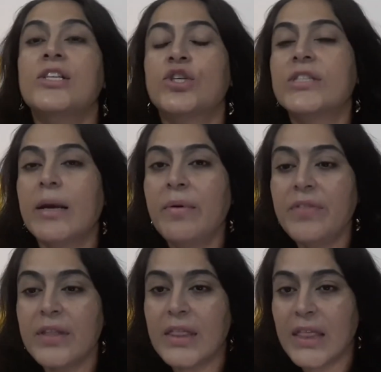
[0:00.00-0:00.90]
So some
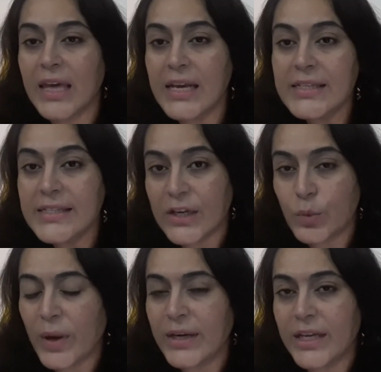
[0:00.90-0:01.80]
of the things
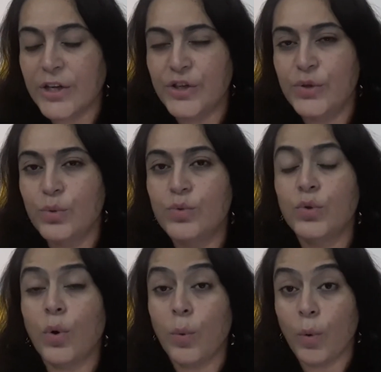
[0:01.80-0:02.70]
that one can do
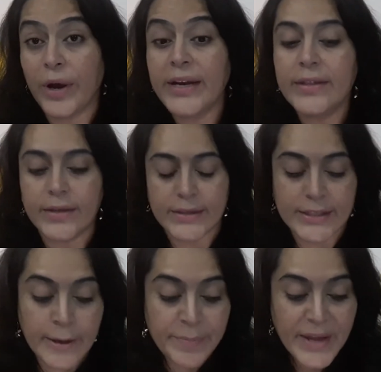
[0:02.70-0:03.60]
to avoid this,